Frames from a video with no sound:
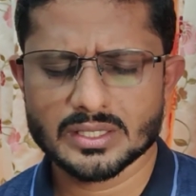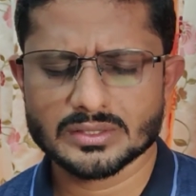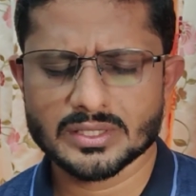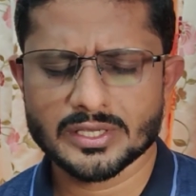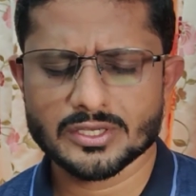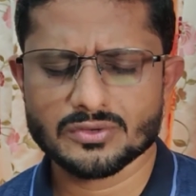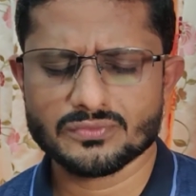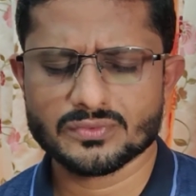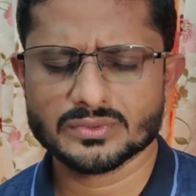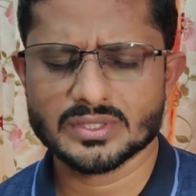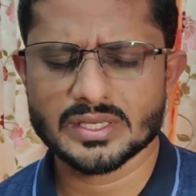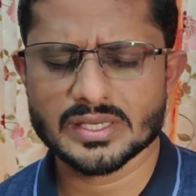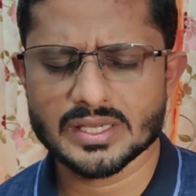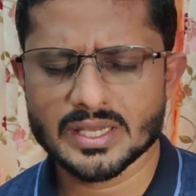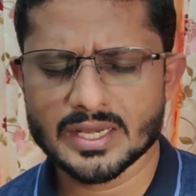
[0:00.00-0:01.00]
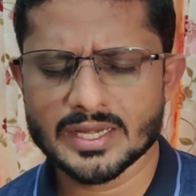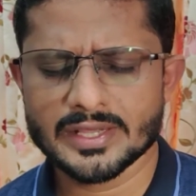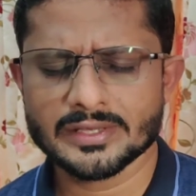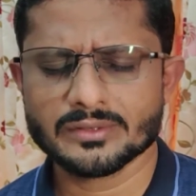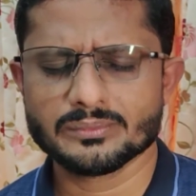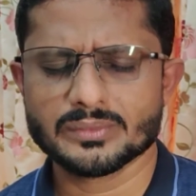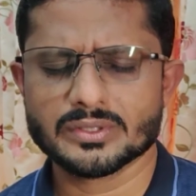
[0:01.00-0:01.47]
Thank you for the
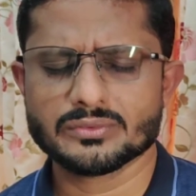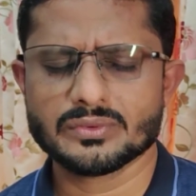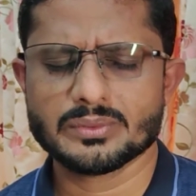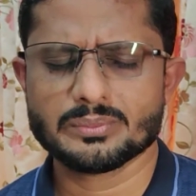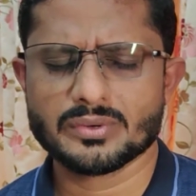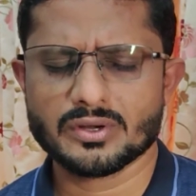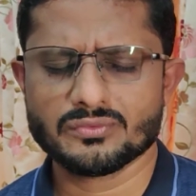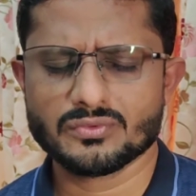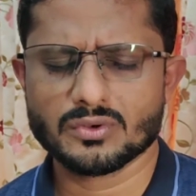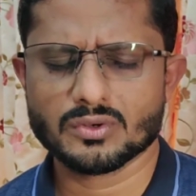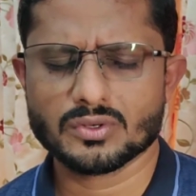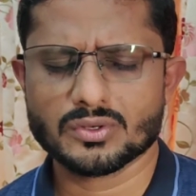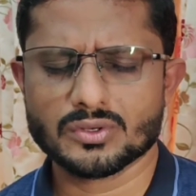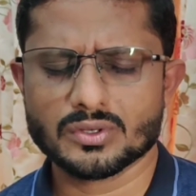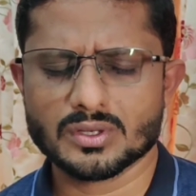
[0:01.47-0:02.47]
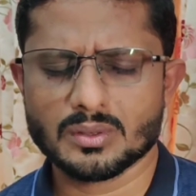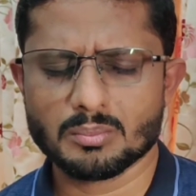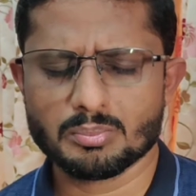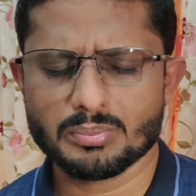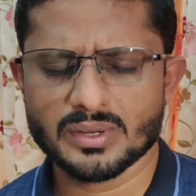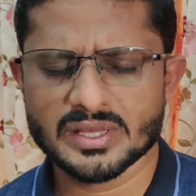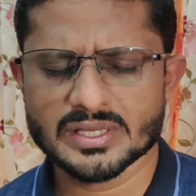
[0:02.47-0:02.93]
healing, but we pray for
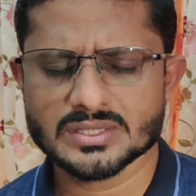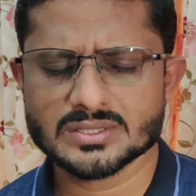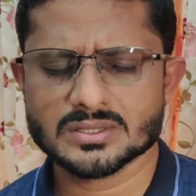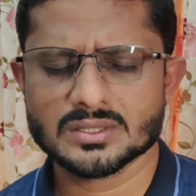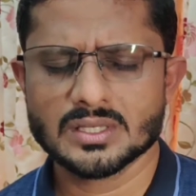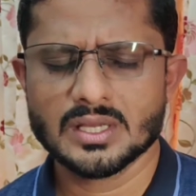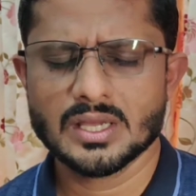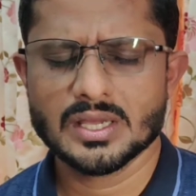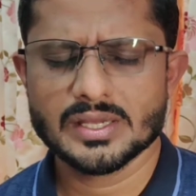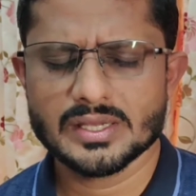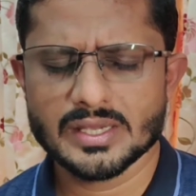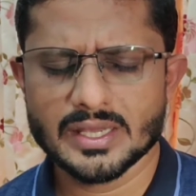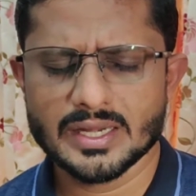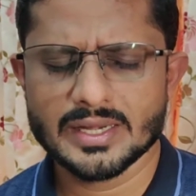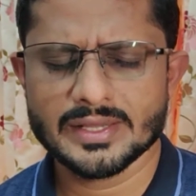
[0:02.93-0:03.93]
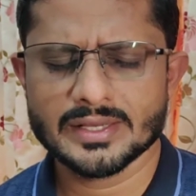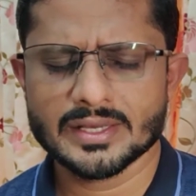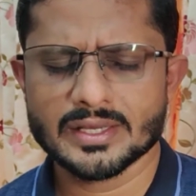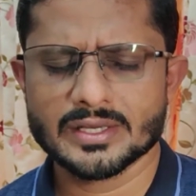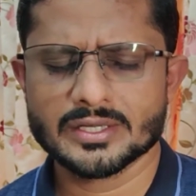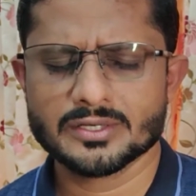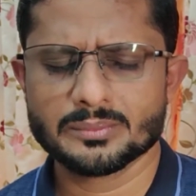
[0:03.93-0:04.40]
complete healing
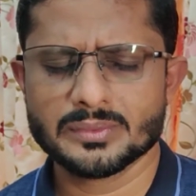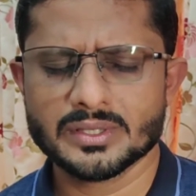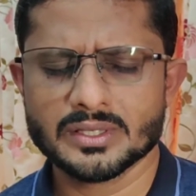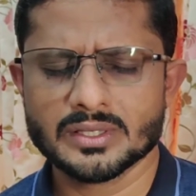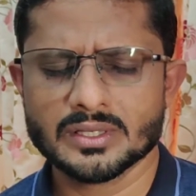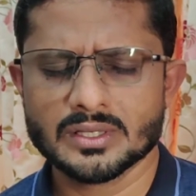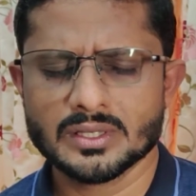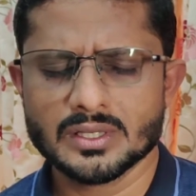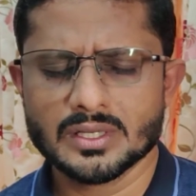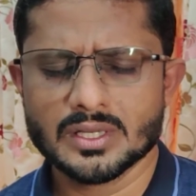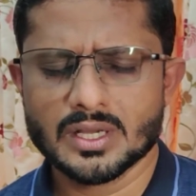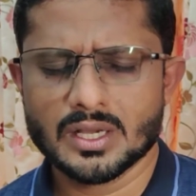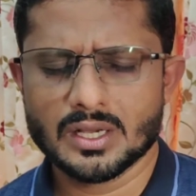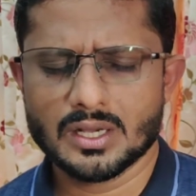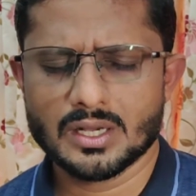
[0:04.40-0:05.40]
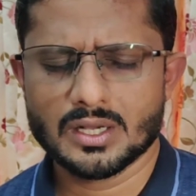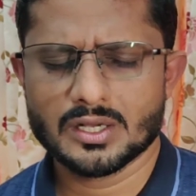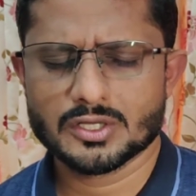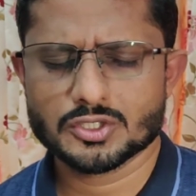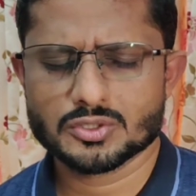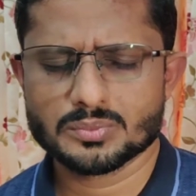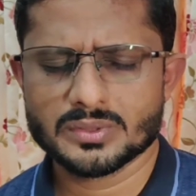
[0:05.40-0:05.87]
and to
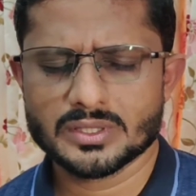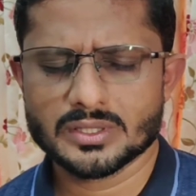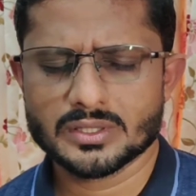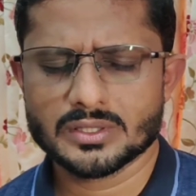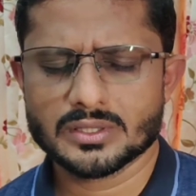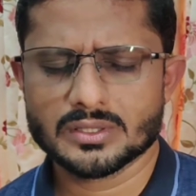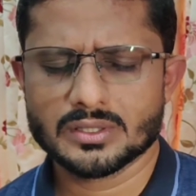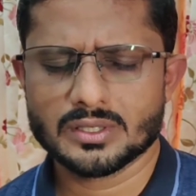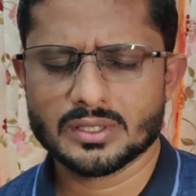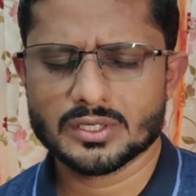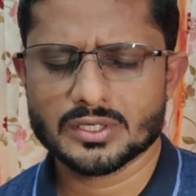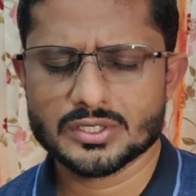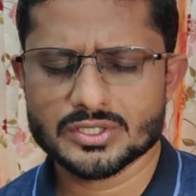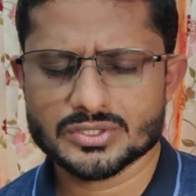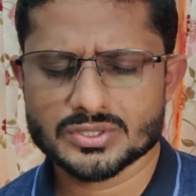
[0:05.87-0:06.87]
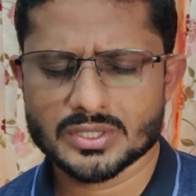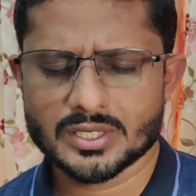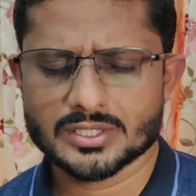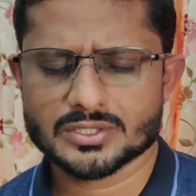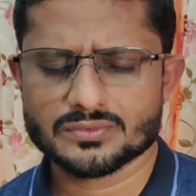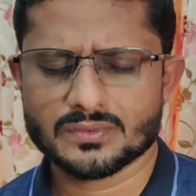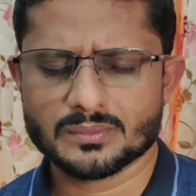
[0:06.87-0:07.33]
be
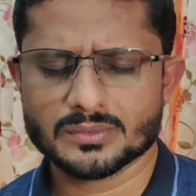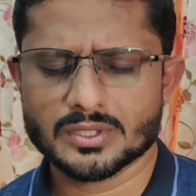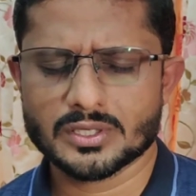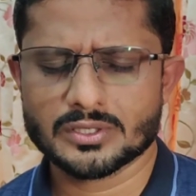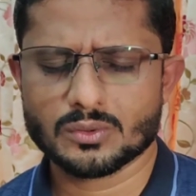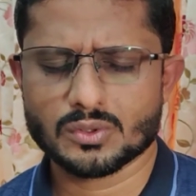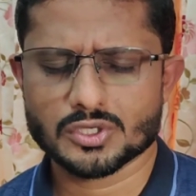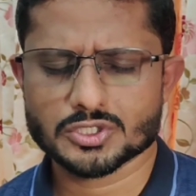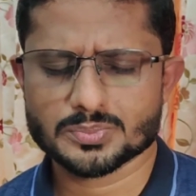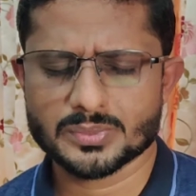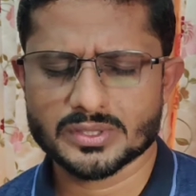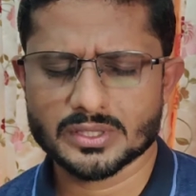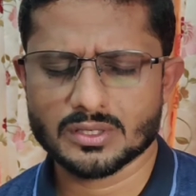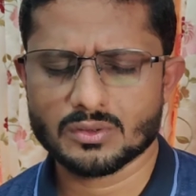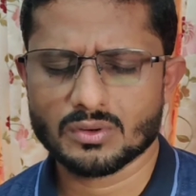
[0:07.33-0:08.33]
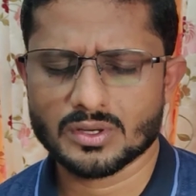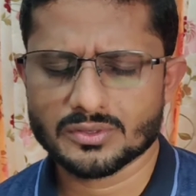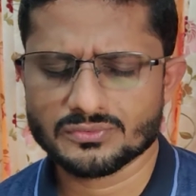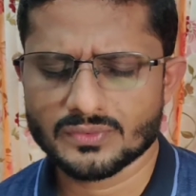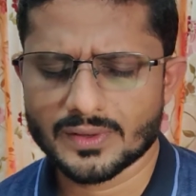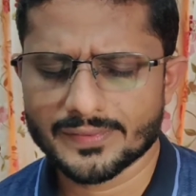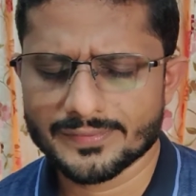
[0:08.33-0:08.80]
discharged from that hospital, Lord.
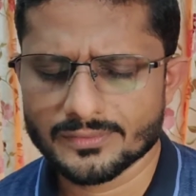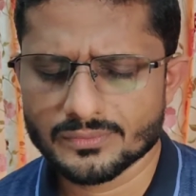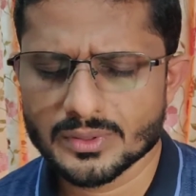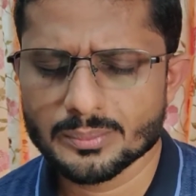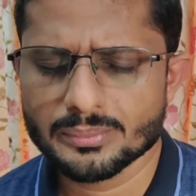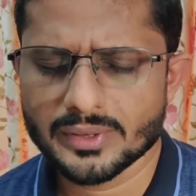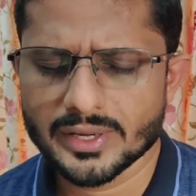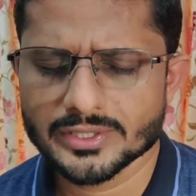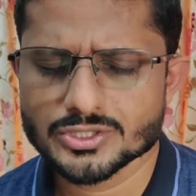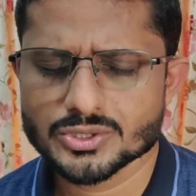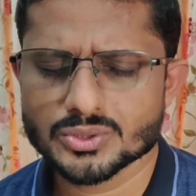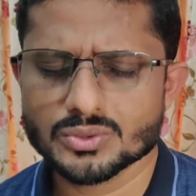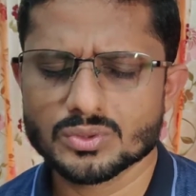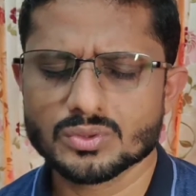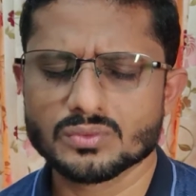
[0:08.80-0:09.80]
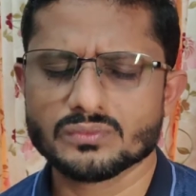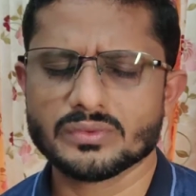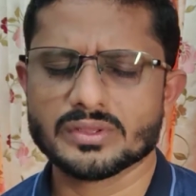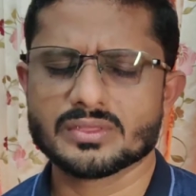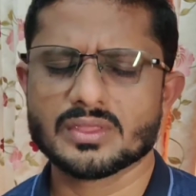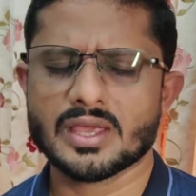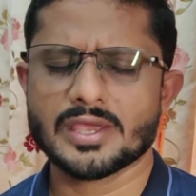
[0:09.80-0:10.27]
Father, we praise you.
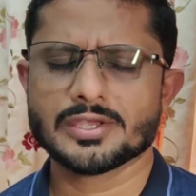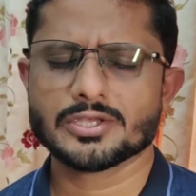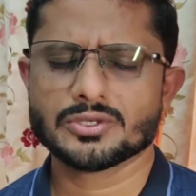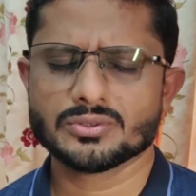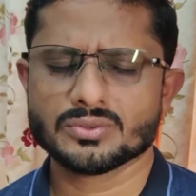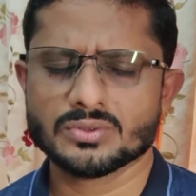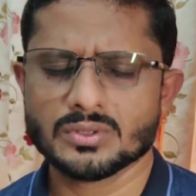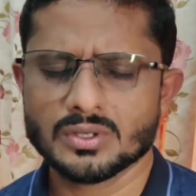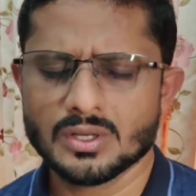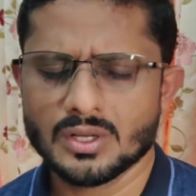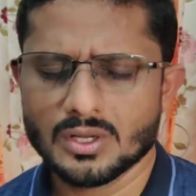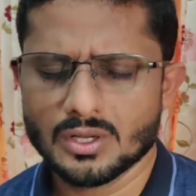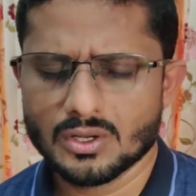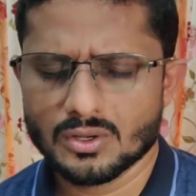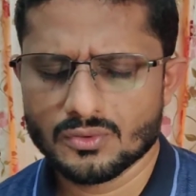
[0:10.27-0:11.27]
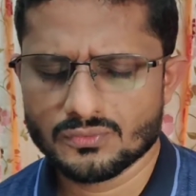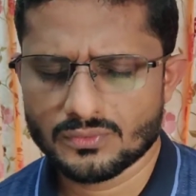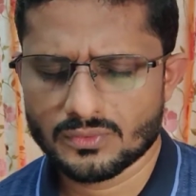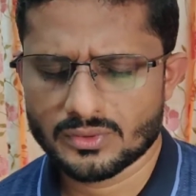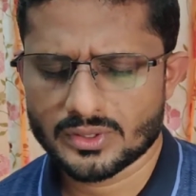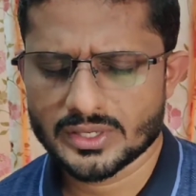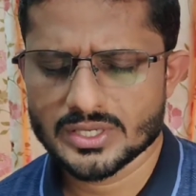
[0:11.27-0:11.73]
We thank you
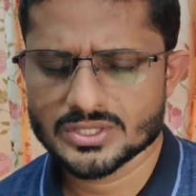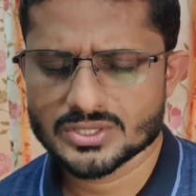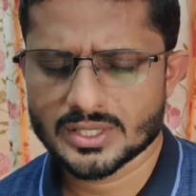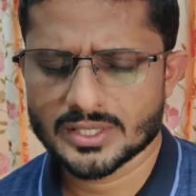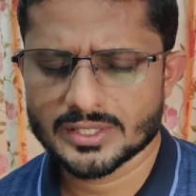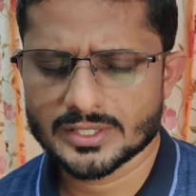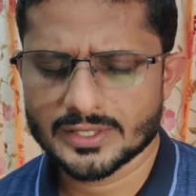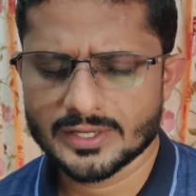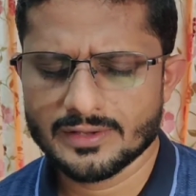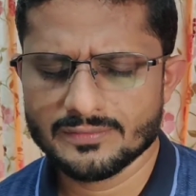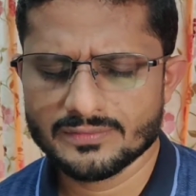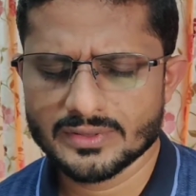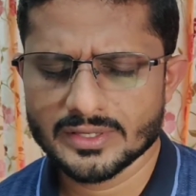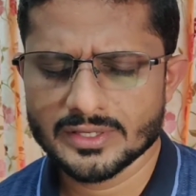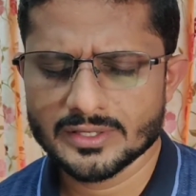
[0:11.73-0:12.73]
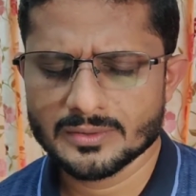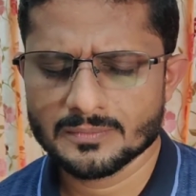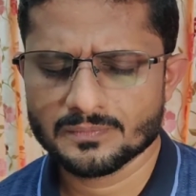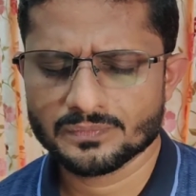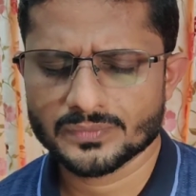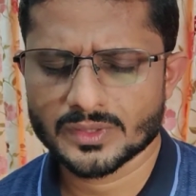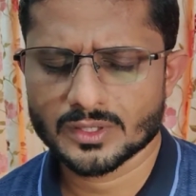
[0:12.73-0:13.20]
for each and every
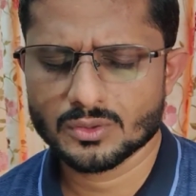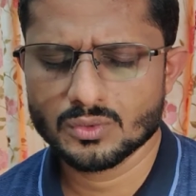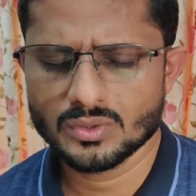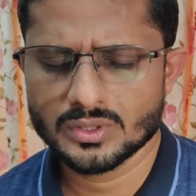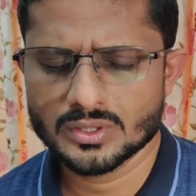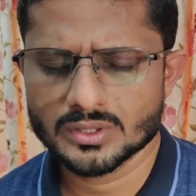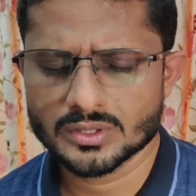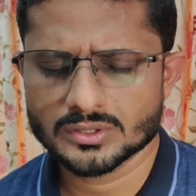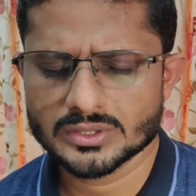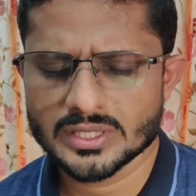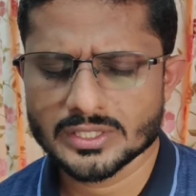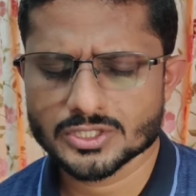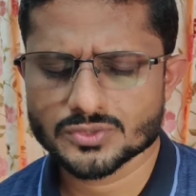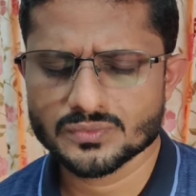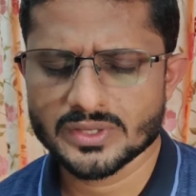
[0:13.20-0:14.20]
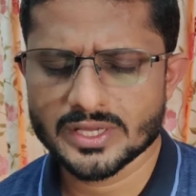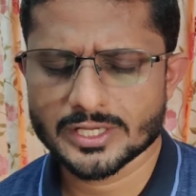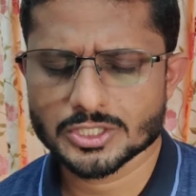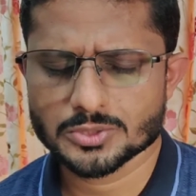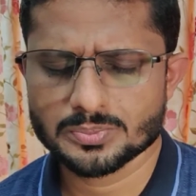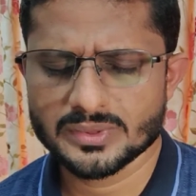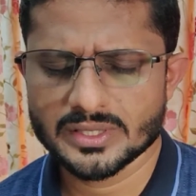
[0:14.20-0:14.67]
good things we
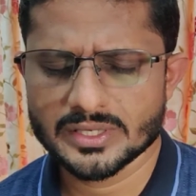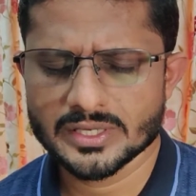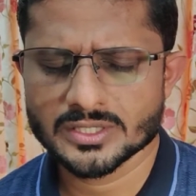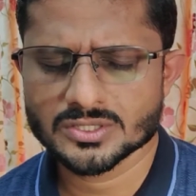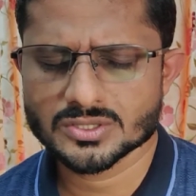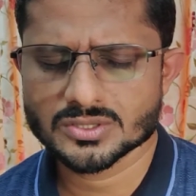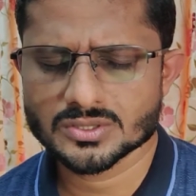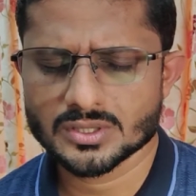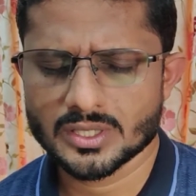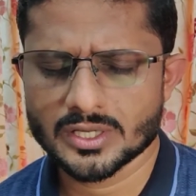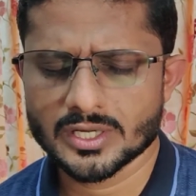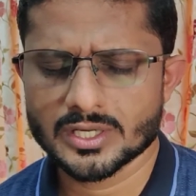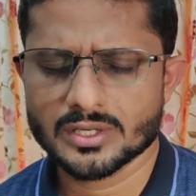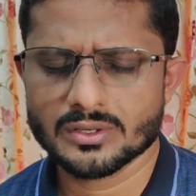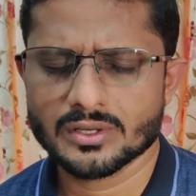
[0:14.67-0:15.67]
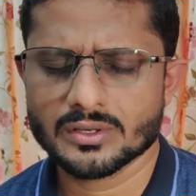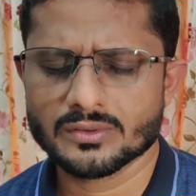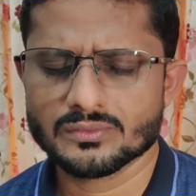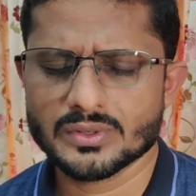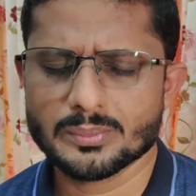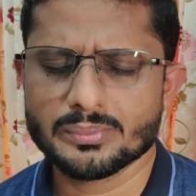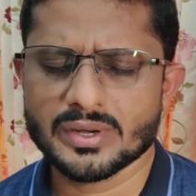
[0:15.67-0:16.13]
experience, and
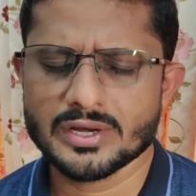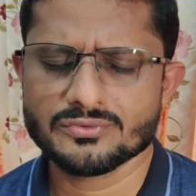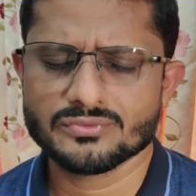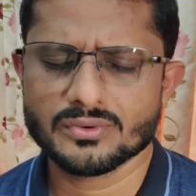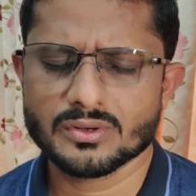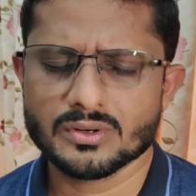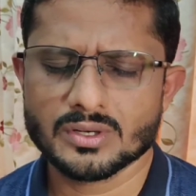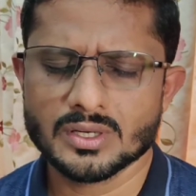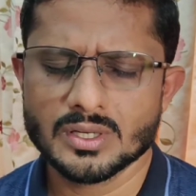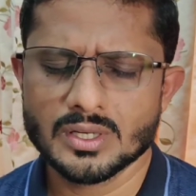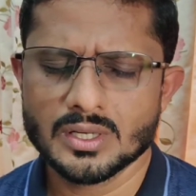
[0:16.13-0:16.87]
we pray for,